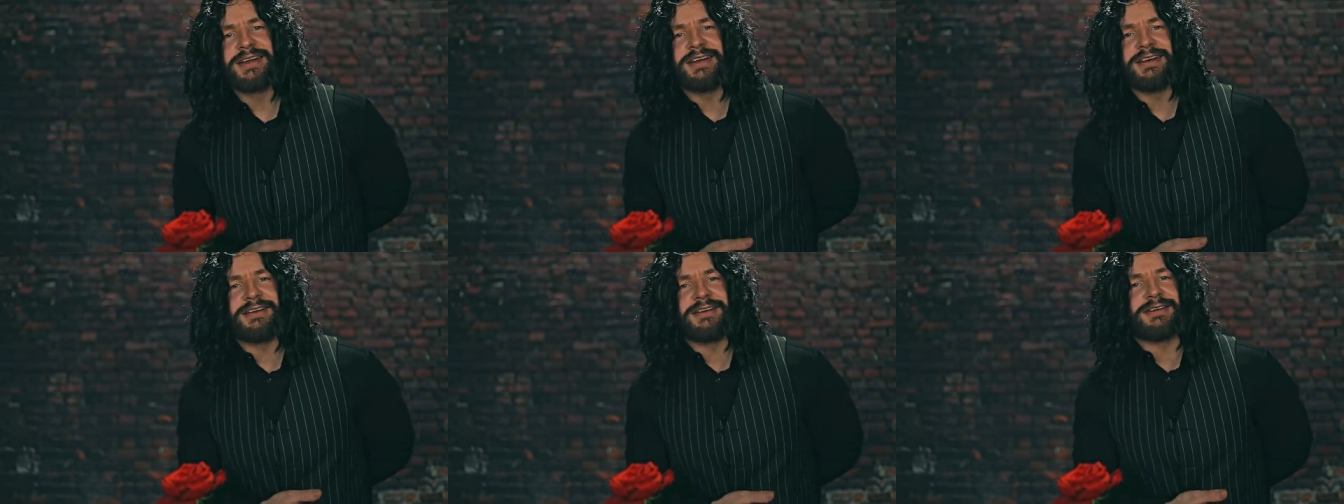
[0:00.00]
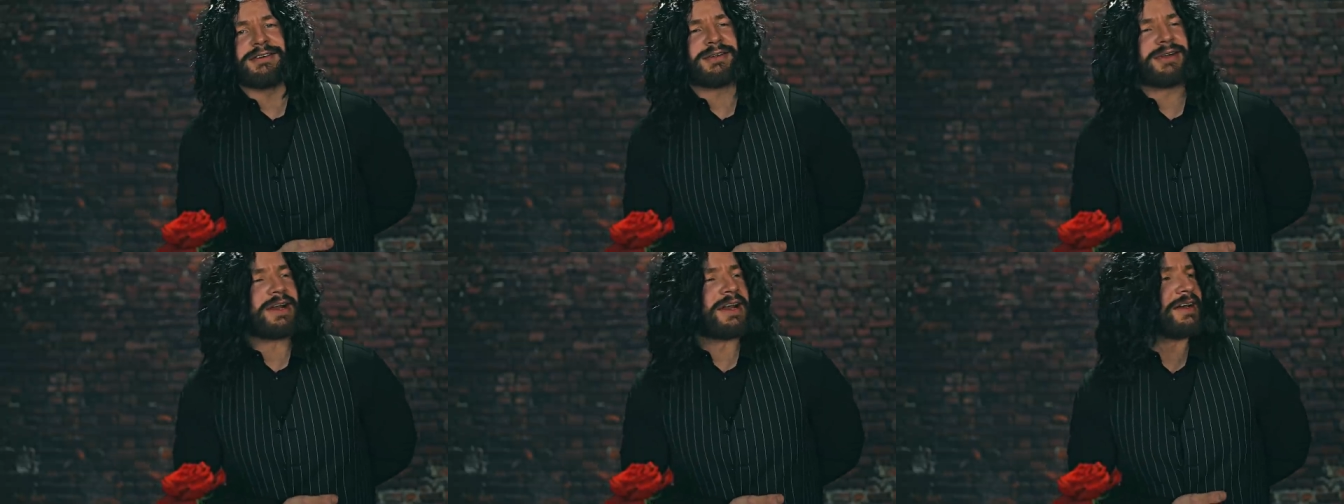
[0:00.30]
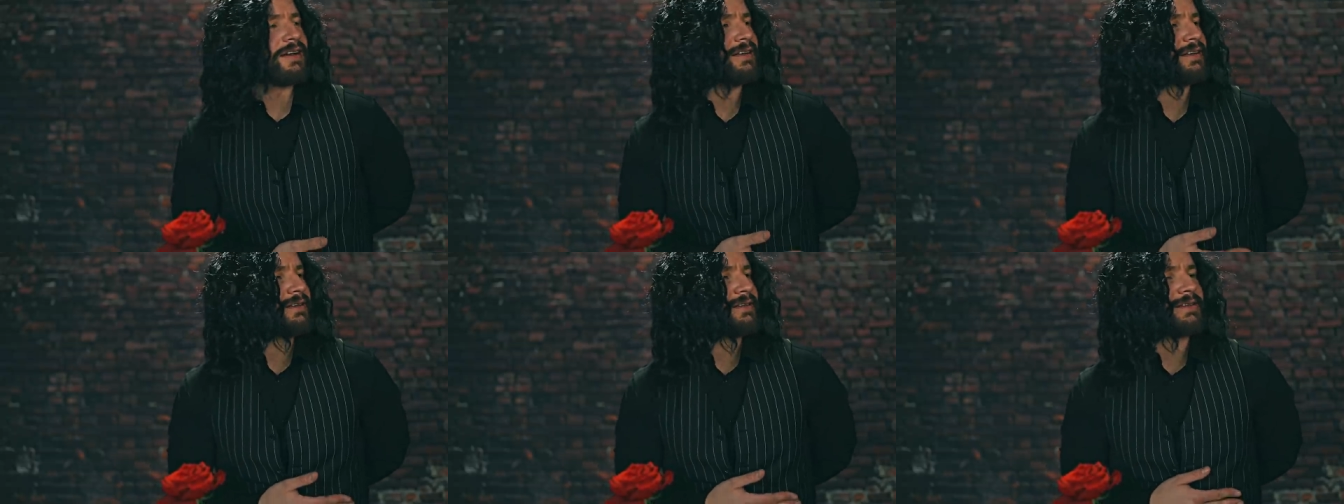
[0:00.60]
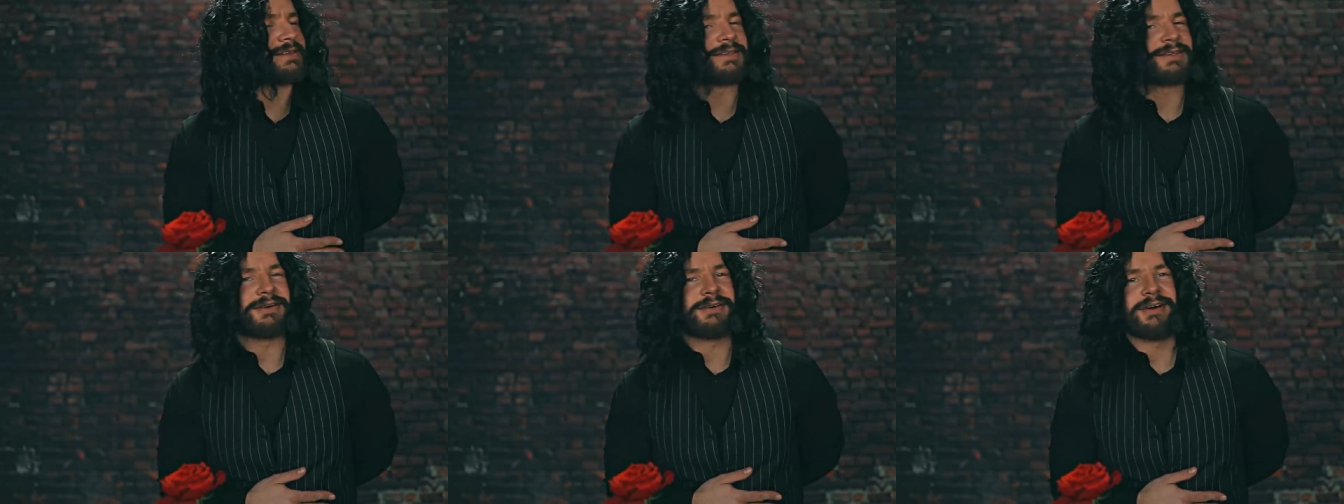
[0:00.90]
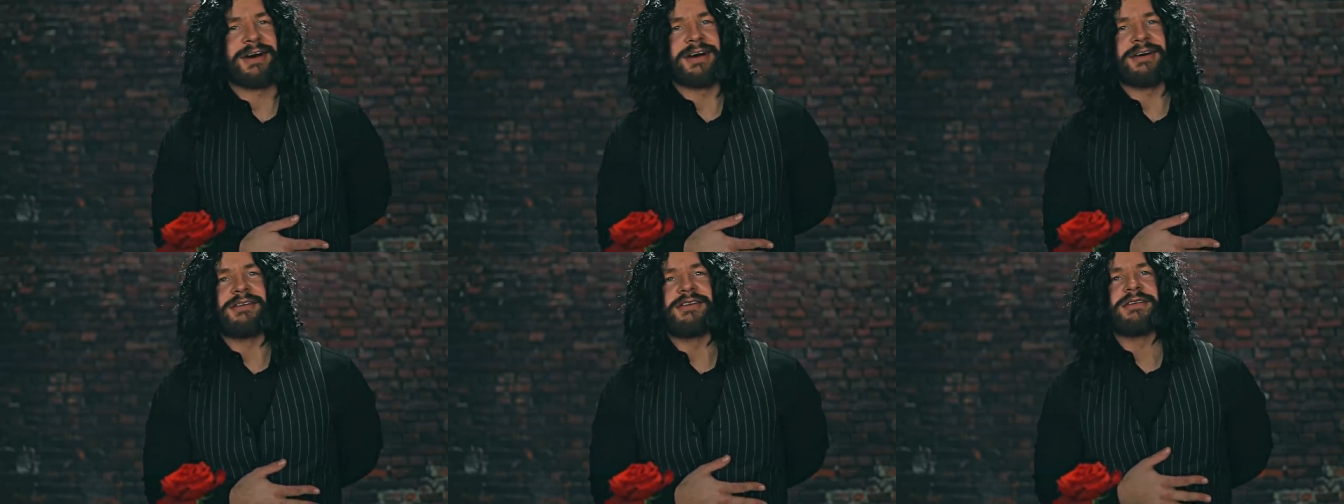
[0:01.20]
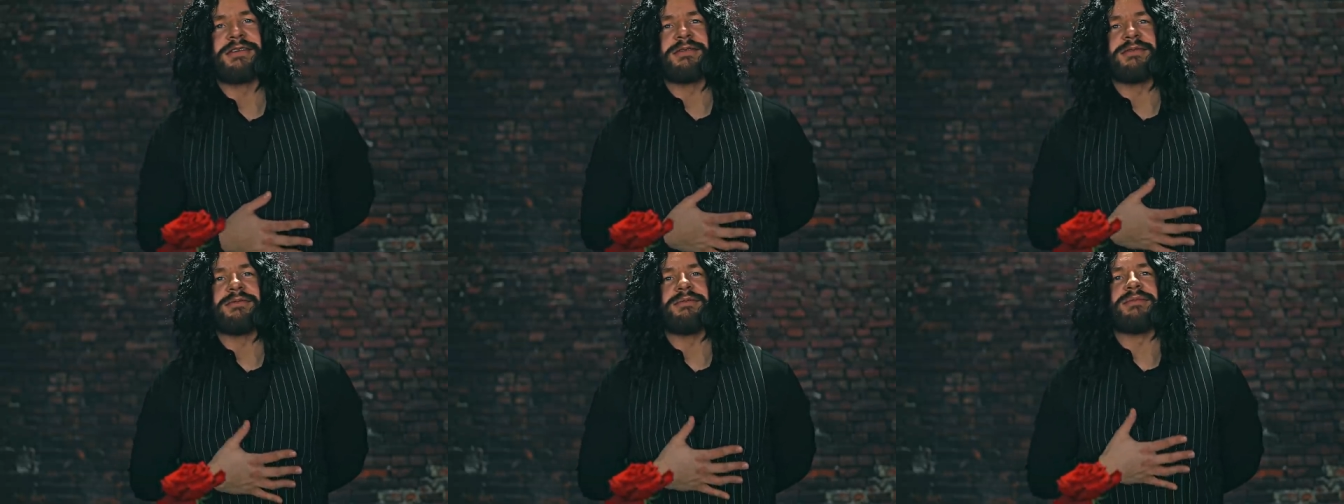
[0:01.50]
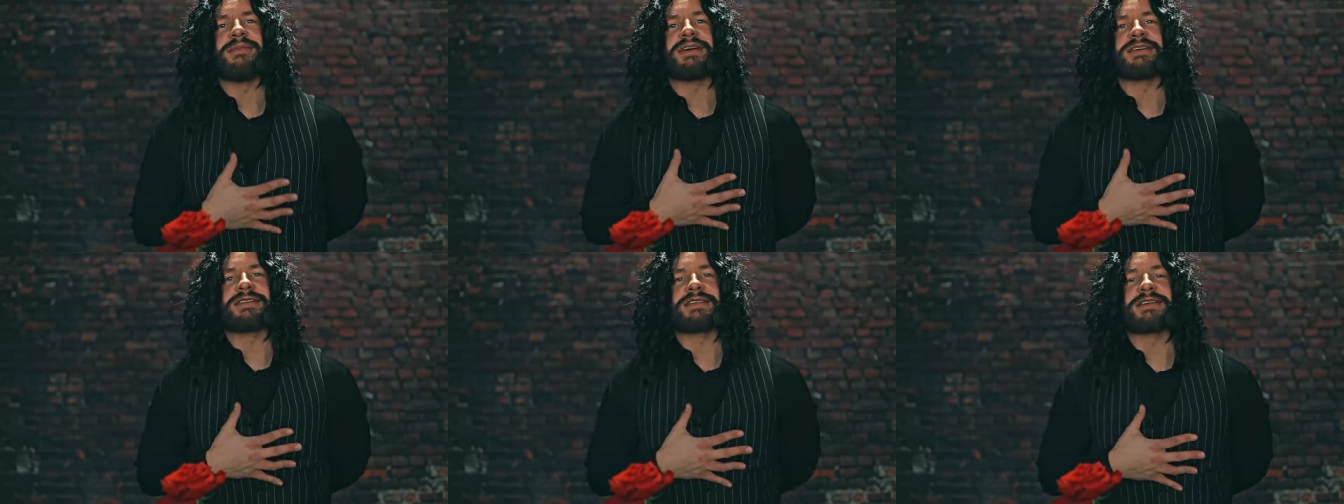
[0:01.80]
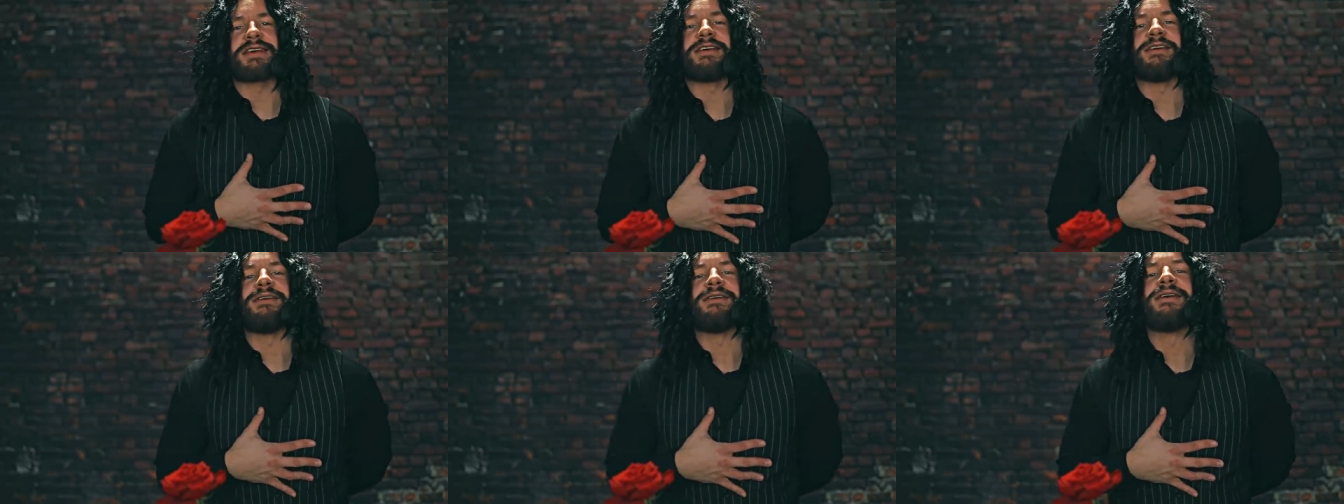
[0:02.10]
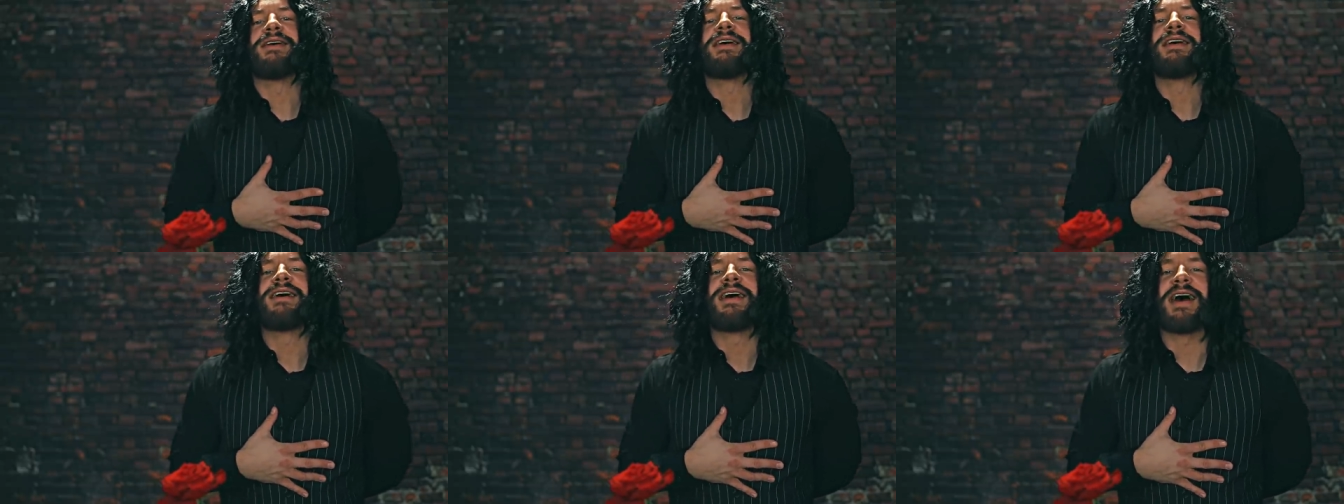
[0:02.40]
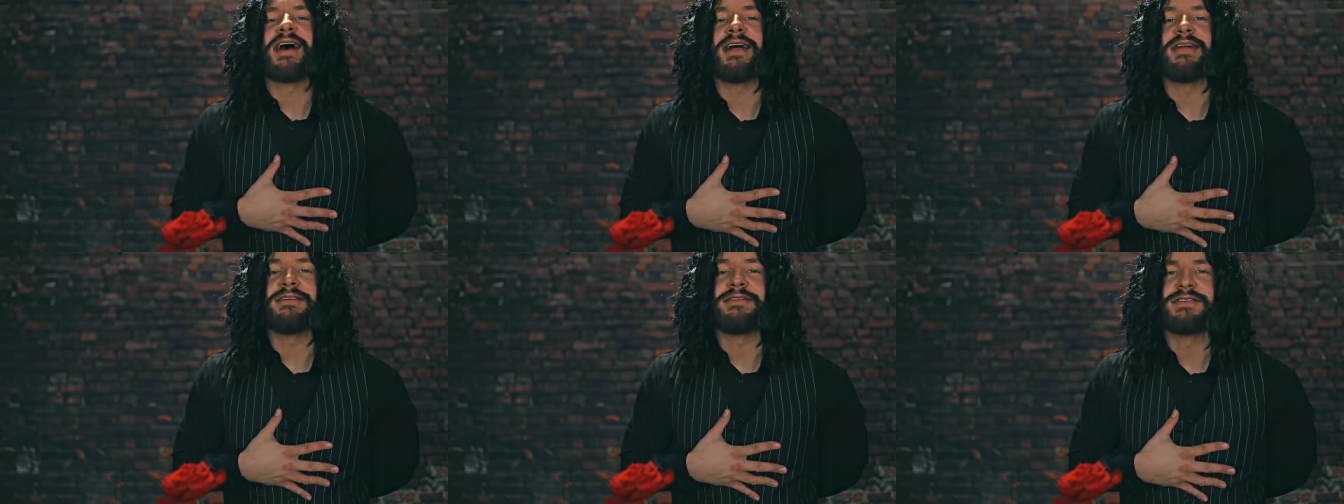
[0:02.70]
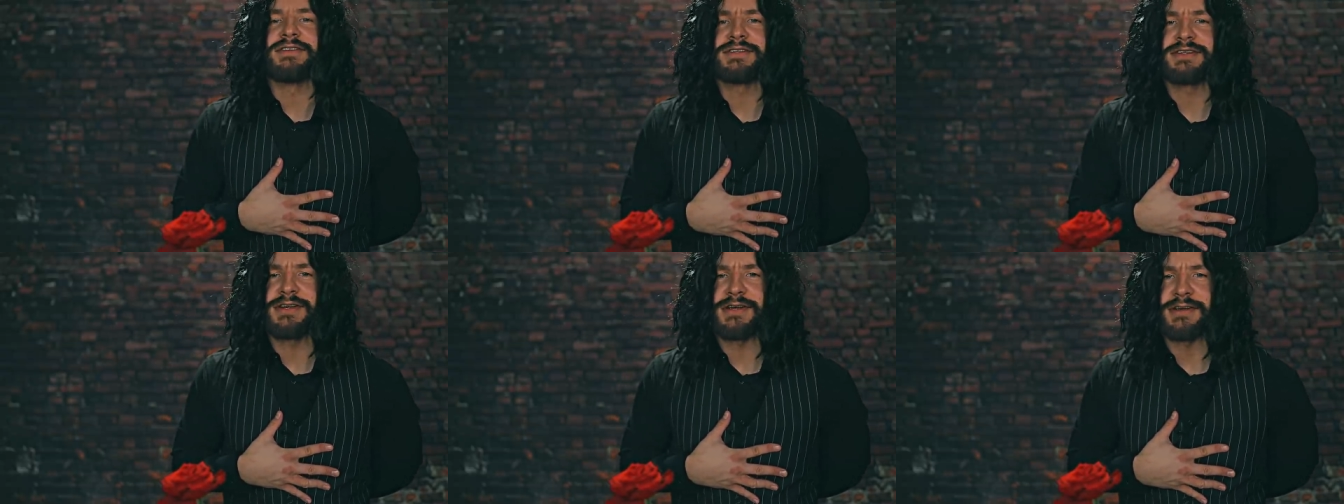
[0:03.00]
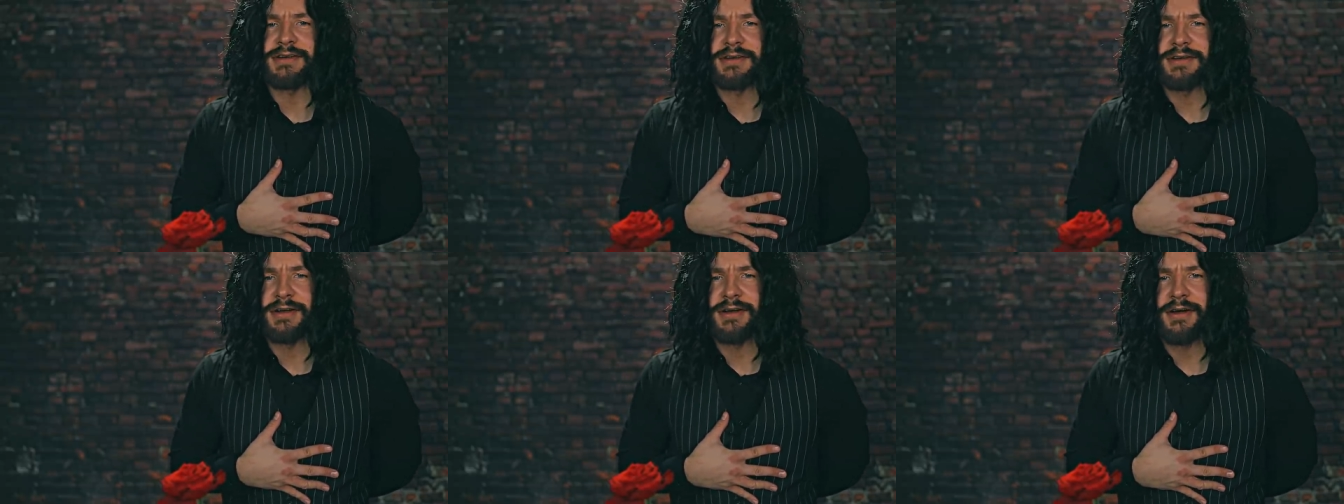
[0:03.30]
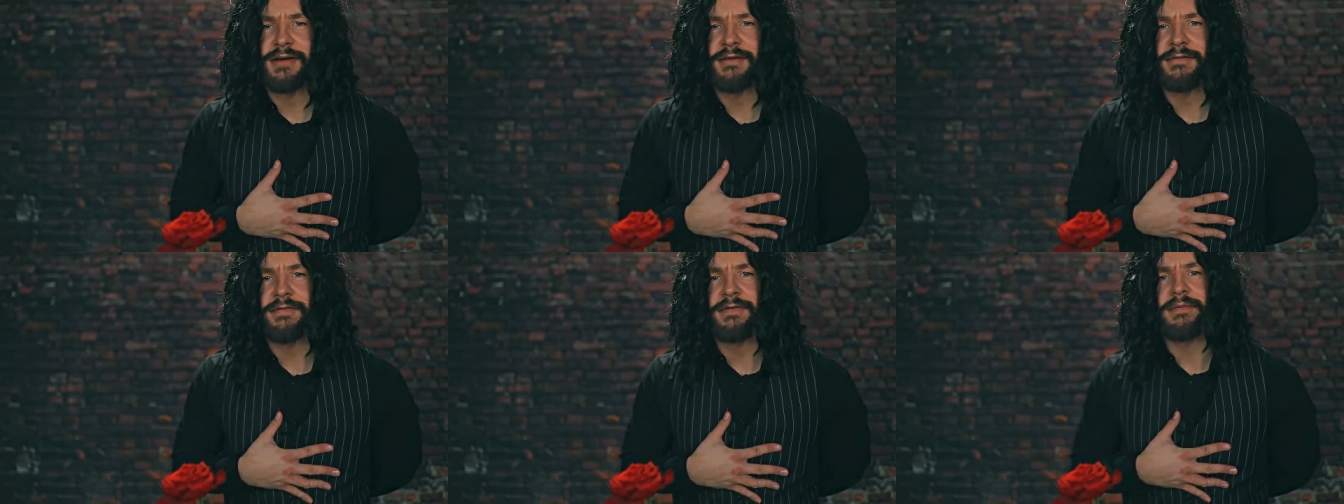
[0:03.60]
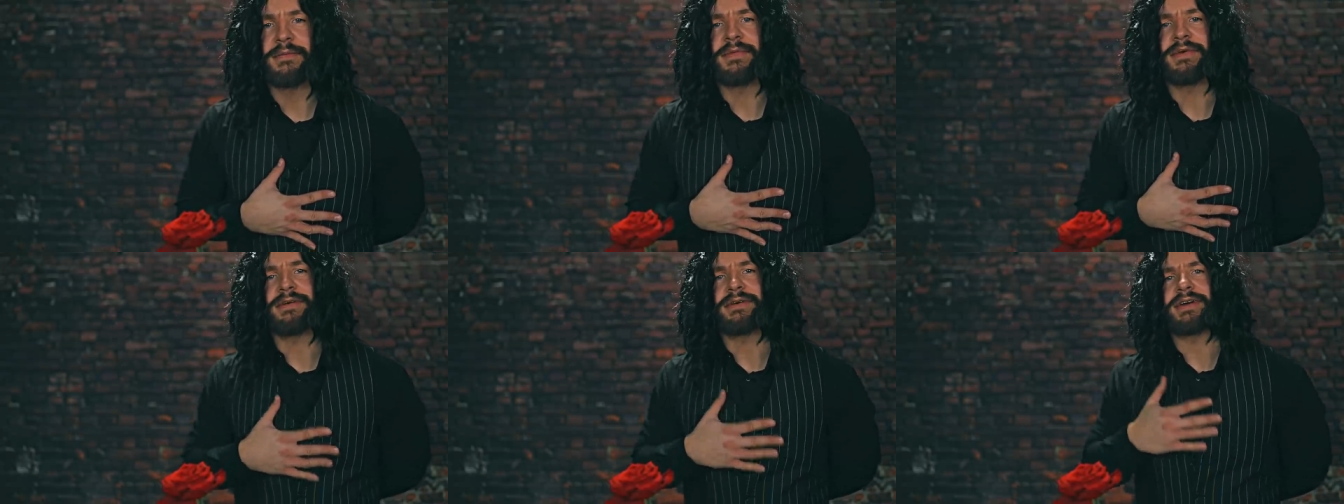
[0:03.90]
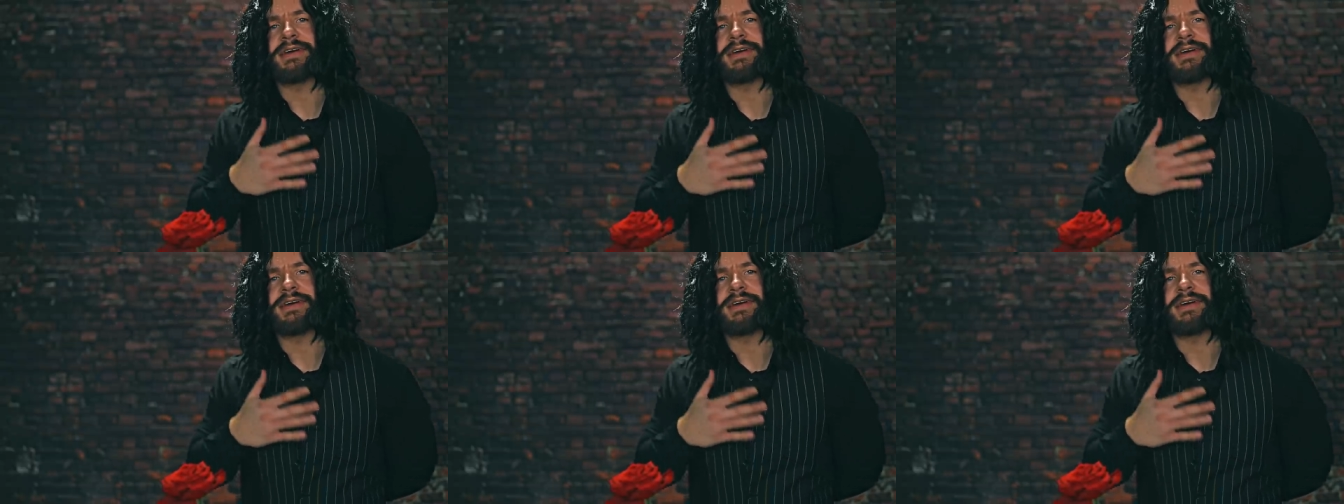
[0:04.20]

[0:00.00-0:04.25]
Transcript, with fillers: or ladies, so I must go and take care of them.